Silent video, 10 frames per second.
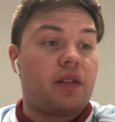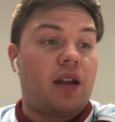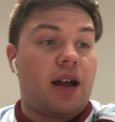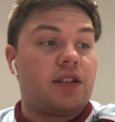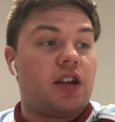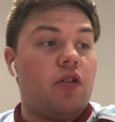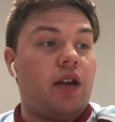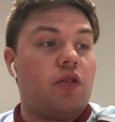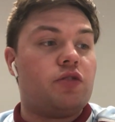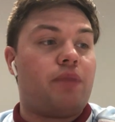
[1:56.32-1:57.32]

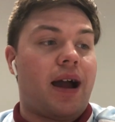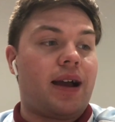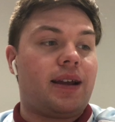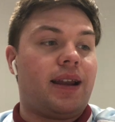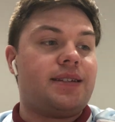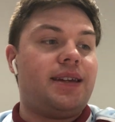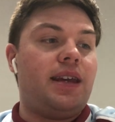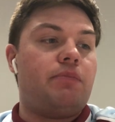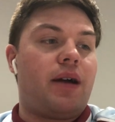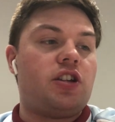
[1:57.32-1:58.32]
Antonio was back.
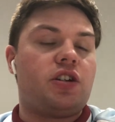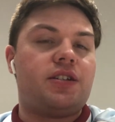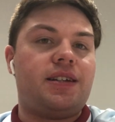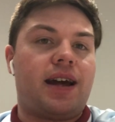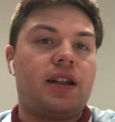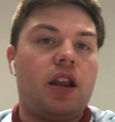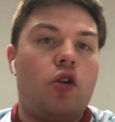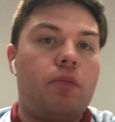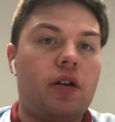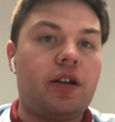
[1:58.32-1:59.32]
Lanzini benched because he'd had a
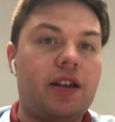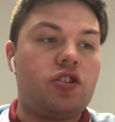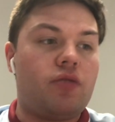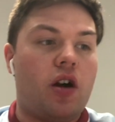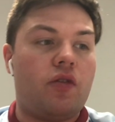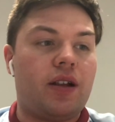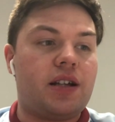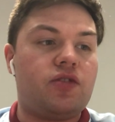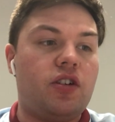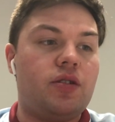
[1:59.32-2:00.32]
lower body injury over the
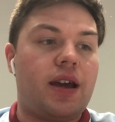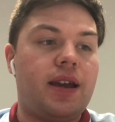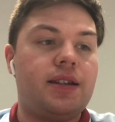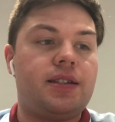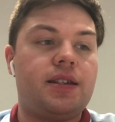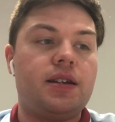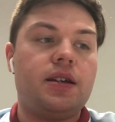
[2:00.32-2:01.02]
last few days.